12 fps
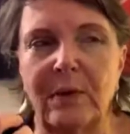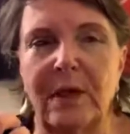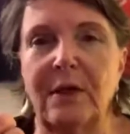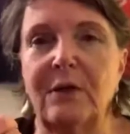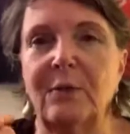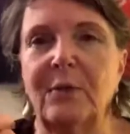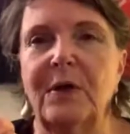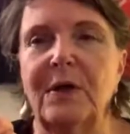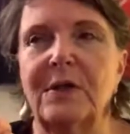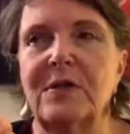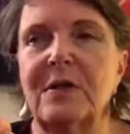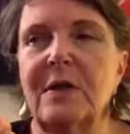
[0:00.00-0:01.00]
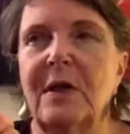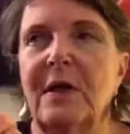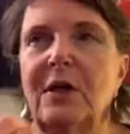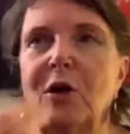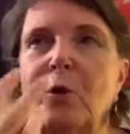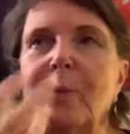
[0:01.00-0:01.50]
In other words,
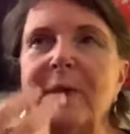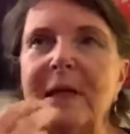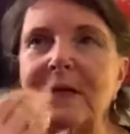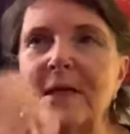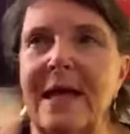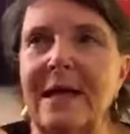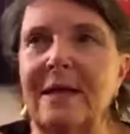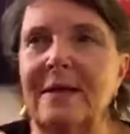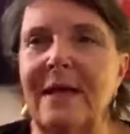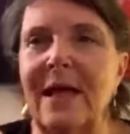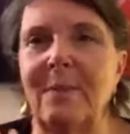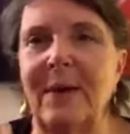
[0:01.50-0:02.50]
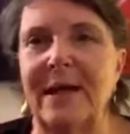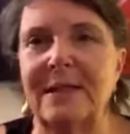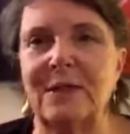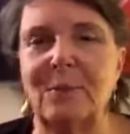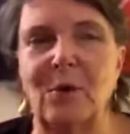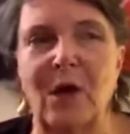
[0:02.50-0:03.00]
not being taken there by
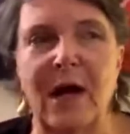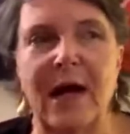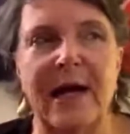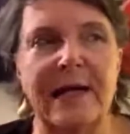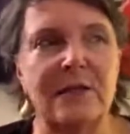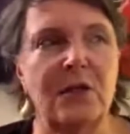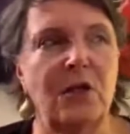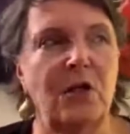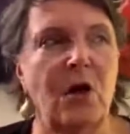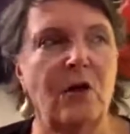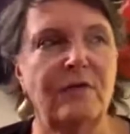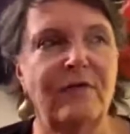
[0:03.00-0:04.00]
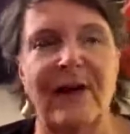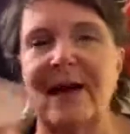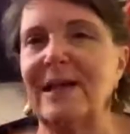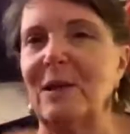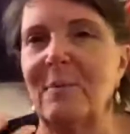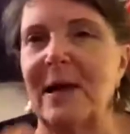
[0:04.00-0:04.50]
surprise and not
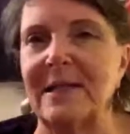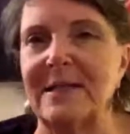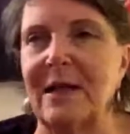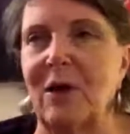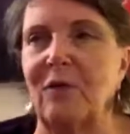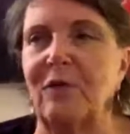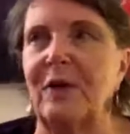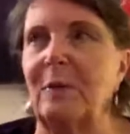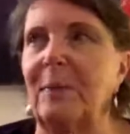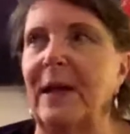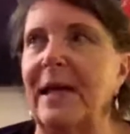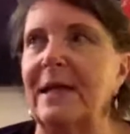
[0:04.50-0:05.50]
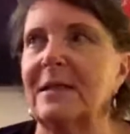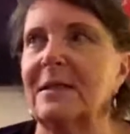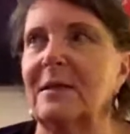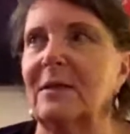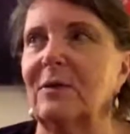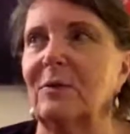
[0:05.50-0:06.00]
finding myself in a place
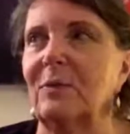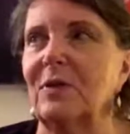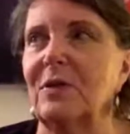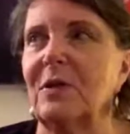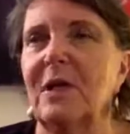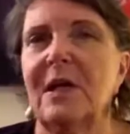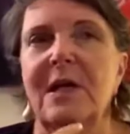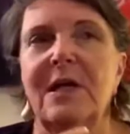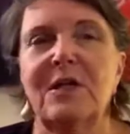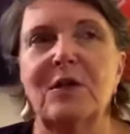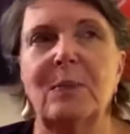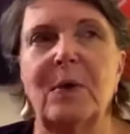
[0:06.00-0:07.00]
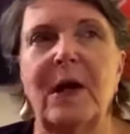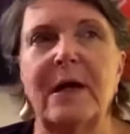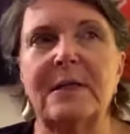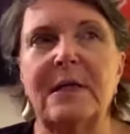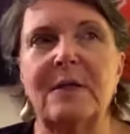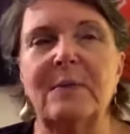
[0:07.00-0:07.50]
that was
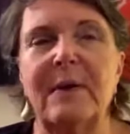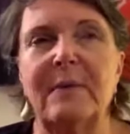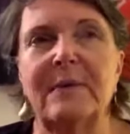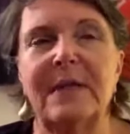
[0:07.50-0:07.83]
surprising to me.